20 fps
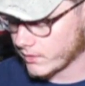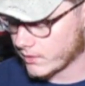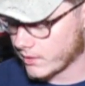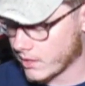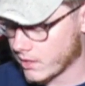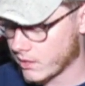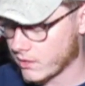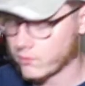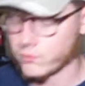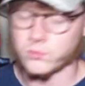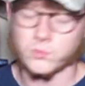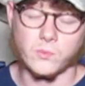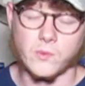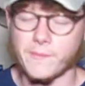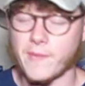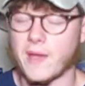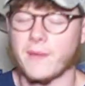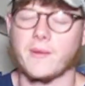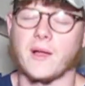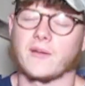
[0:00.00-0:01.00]
uh, we
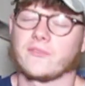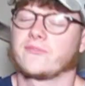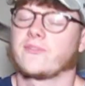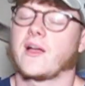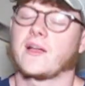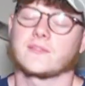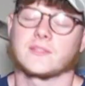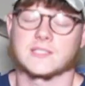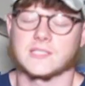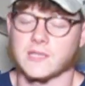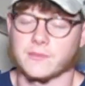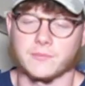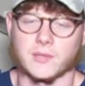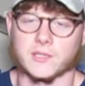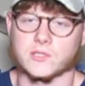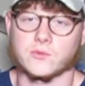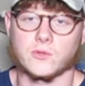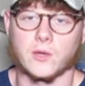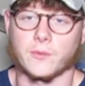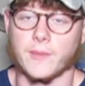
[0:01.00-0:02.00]
make about five to ten
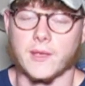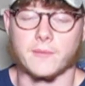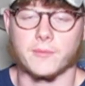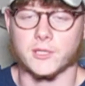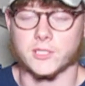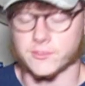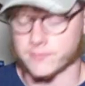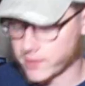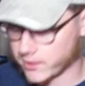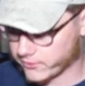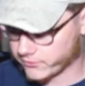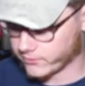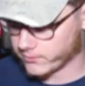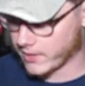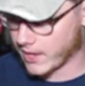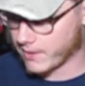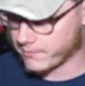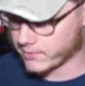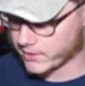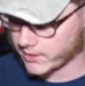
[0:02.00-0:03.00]
bucks. We don't make much money from
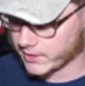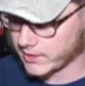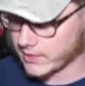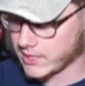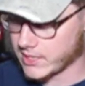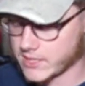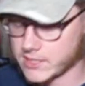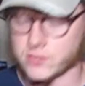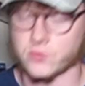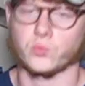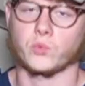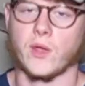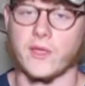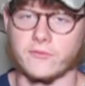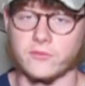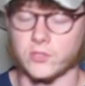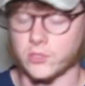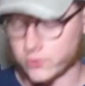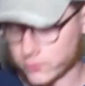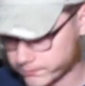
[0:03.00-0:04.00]
that, but it is
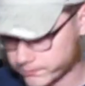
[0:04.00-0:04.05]
revenue.